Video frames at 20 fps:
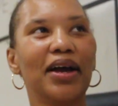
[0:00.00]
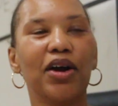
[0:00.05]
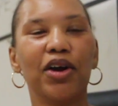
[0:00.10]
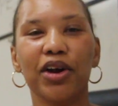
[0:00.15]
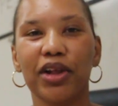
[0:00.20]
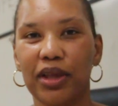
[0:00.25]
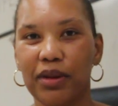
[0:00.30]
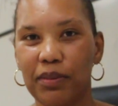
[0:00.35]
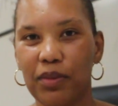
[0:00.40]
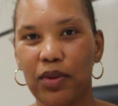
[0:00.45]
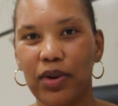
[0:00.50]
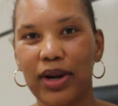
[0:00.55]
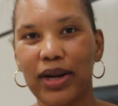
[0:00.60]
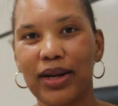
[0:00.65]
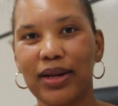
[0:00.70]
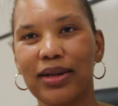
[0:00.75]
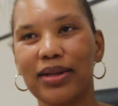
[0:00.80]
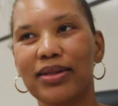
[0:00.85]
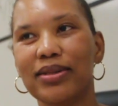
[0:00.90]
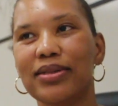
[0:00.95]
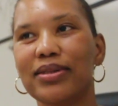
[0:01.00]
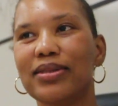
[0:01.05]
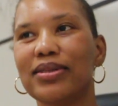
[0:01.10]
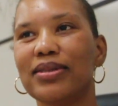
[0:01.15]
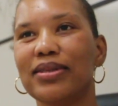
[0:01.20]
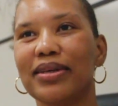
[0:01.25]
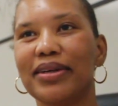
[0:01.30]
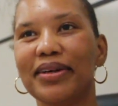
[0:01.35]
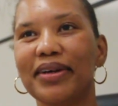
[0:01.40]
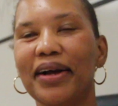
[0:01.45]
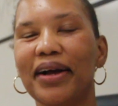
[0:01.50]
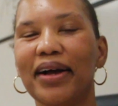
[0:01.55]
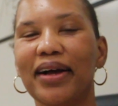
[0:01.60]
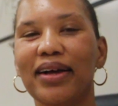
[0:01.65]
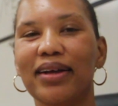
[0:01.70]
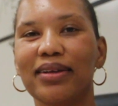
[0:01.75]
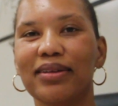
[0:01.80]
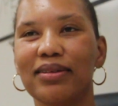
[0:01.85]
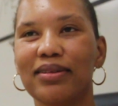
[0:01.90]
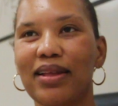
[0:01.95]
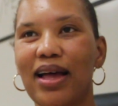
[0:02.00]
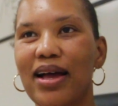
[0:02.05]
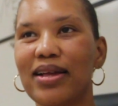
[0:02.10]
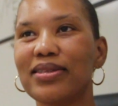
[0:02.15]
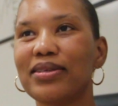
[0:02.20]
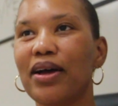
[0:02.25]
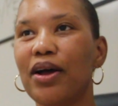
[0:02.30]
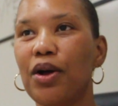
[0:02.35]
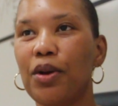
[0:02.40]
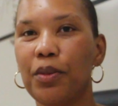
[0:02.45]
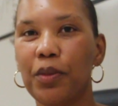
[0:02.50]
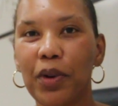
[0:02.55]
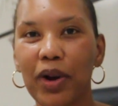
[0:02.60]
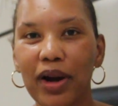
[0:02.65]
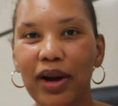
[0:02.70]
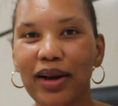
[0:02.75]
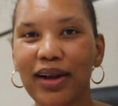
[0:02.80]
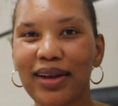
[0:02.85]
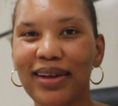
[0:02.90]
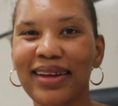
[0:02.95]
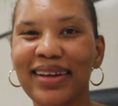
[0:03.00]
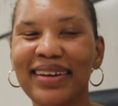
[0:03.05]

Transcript: early mornings, lots of homework.